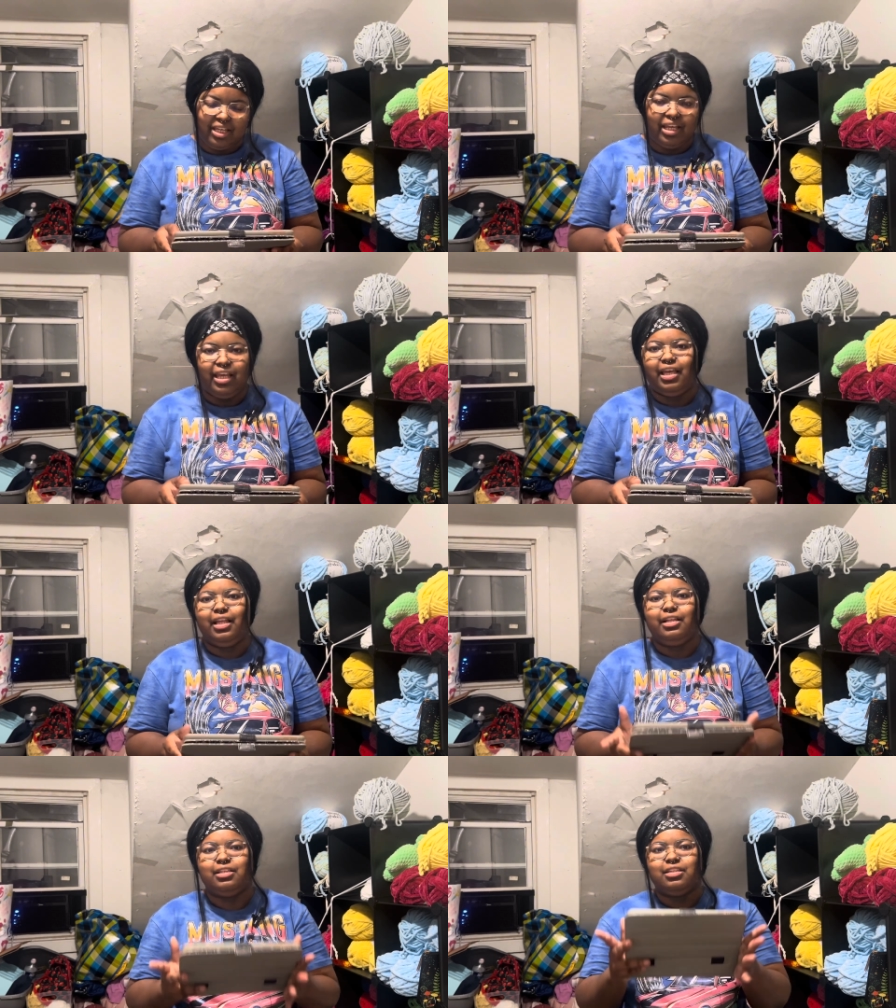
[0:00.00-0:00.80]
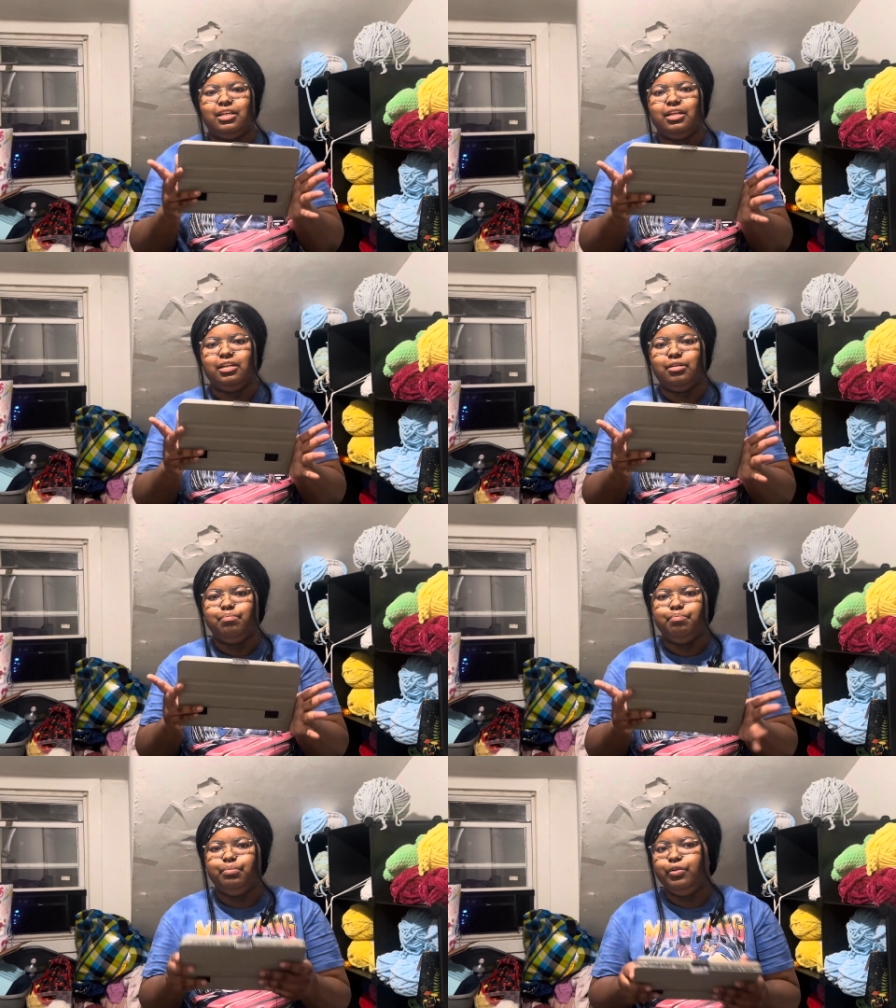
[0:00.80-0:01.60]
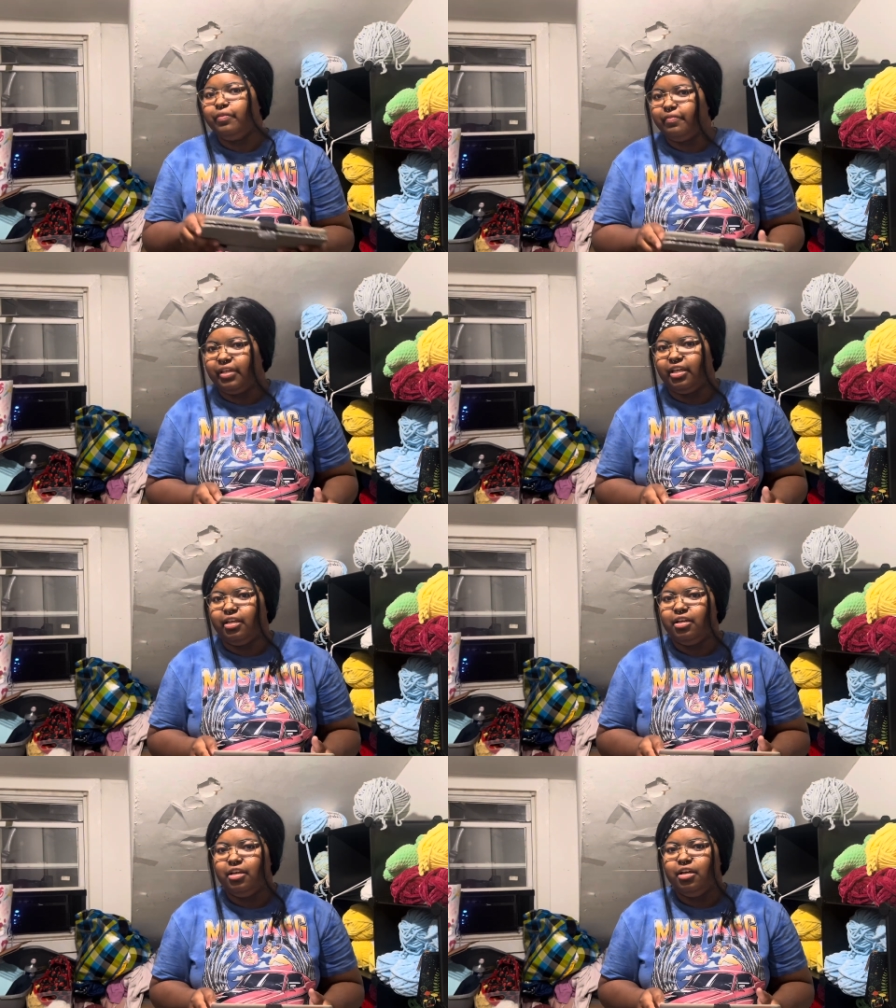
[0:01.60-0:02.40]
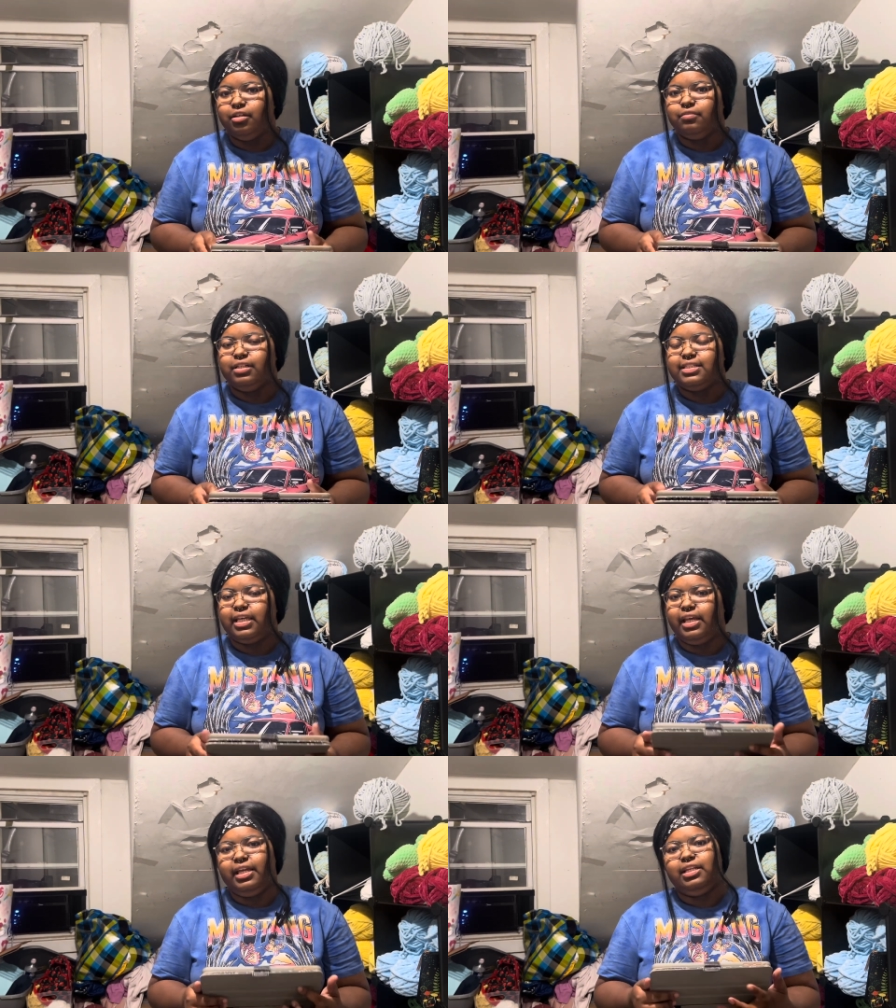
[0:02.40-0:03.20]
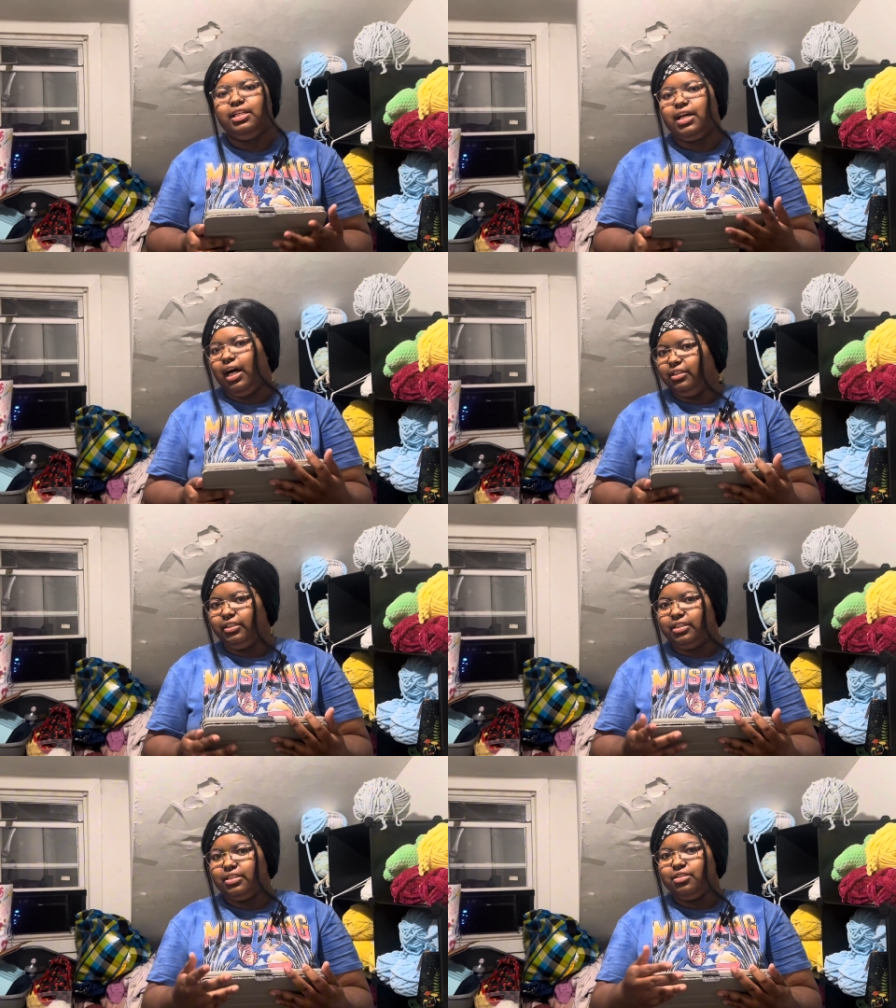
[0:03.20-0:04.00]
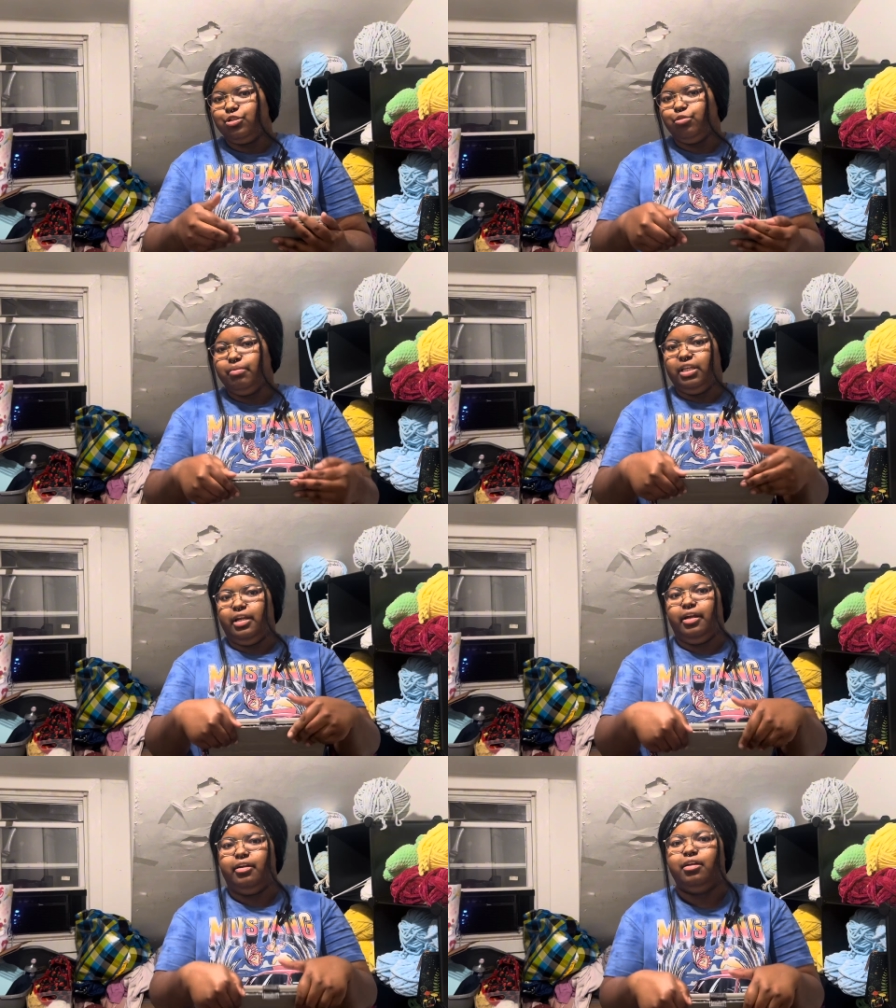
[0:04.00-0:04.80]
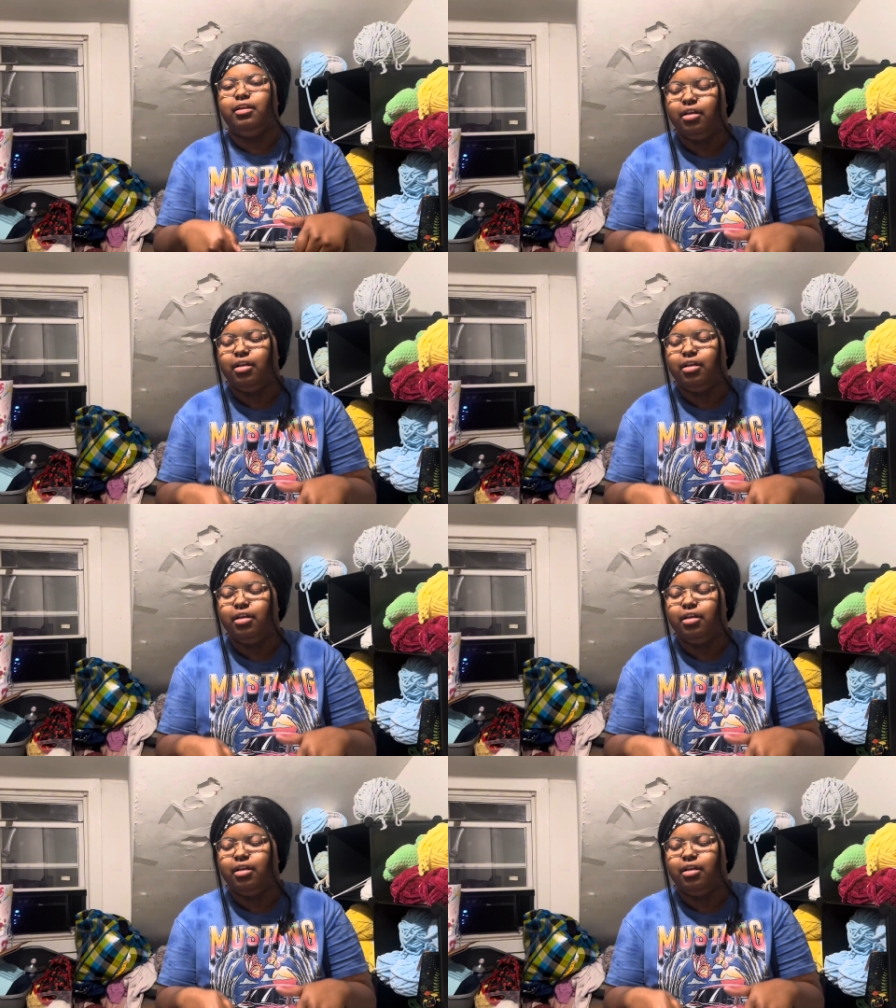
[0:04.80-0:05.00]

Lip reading: And the booth fee was $80 to be there.